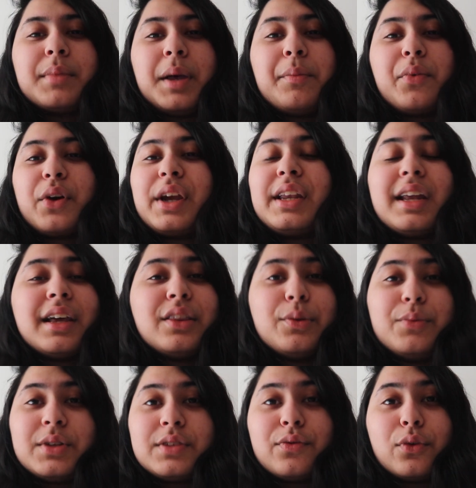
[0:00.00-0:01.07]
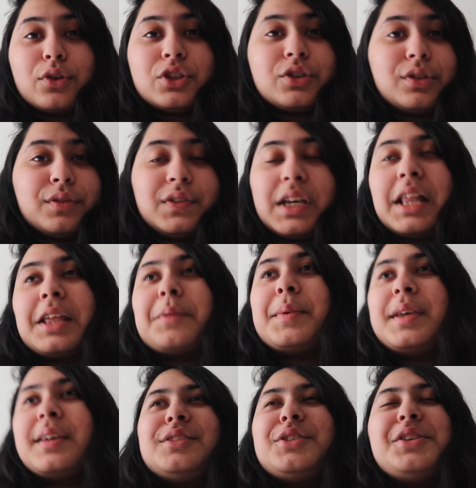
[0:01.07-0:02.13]
my brain had the misfortune of telling
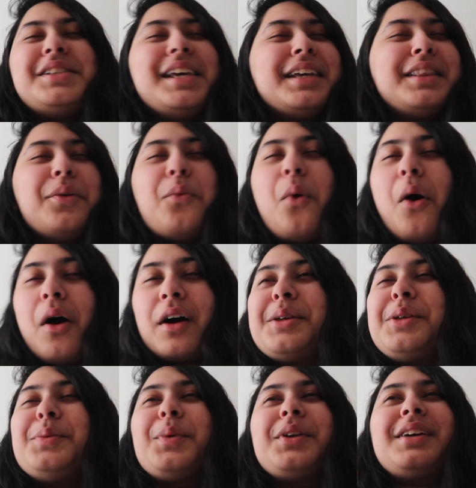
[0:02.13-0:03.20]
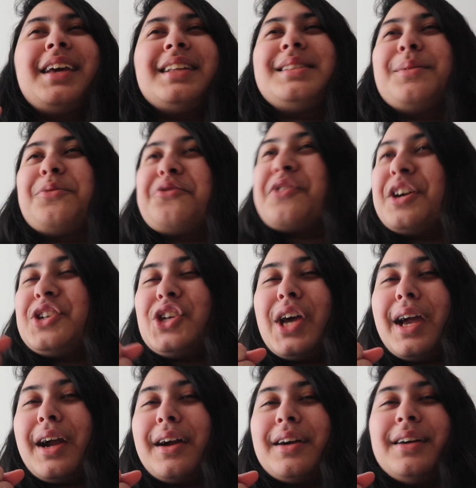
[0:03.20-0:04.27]
me to take the walk. You want to get some fresh
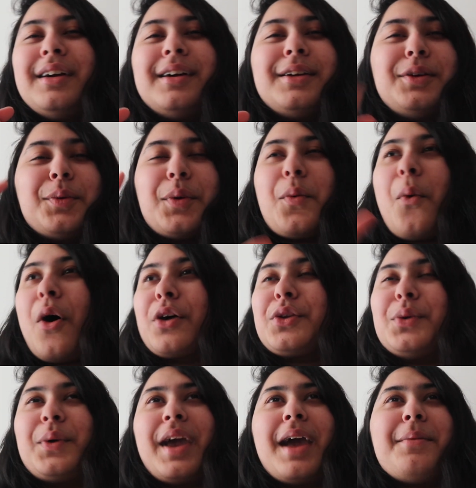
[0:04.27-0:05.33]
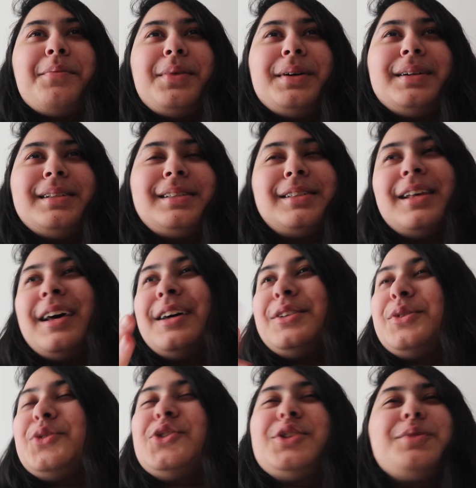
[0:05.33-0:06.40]
air, you want to walk through campus,
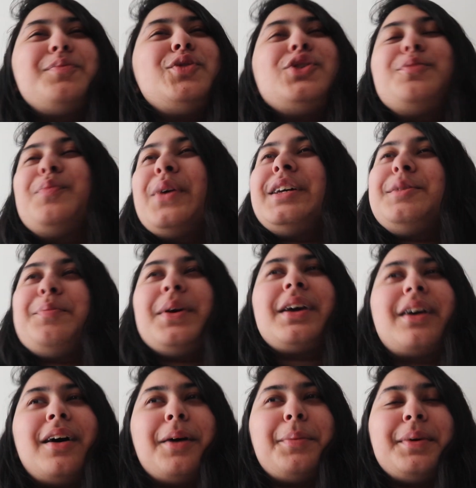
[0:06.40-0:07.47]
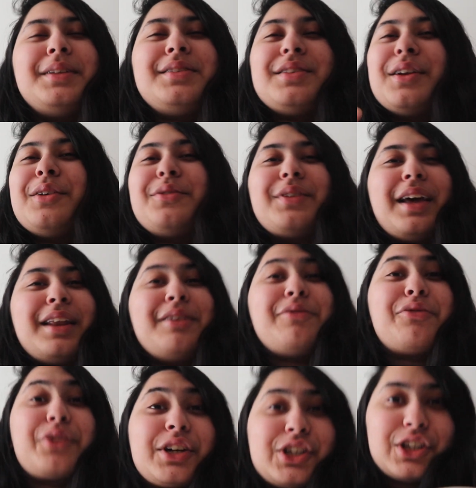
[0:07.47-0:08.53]
so just just press pickup instead of getting
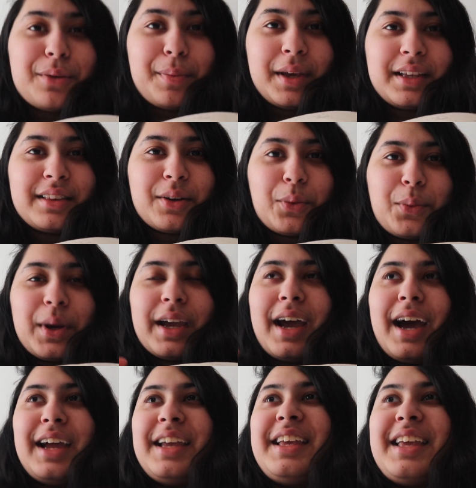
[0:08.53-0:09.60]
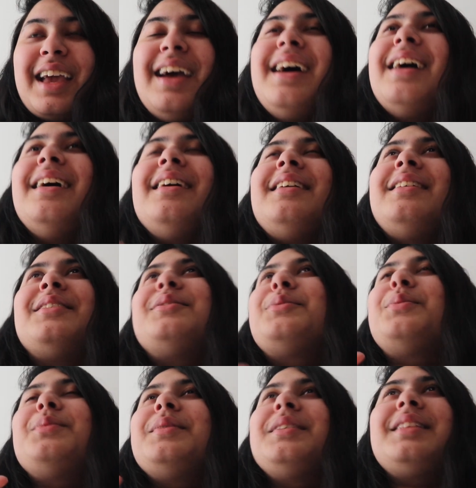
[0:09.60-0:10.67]
free shipping the way I get
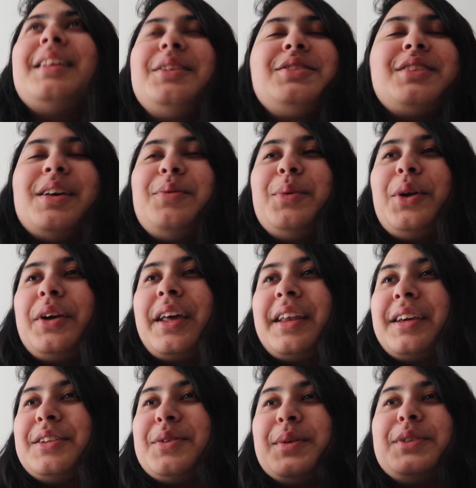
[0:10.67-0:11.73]
let's we're not getting into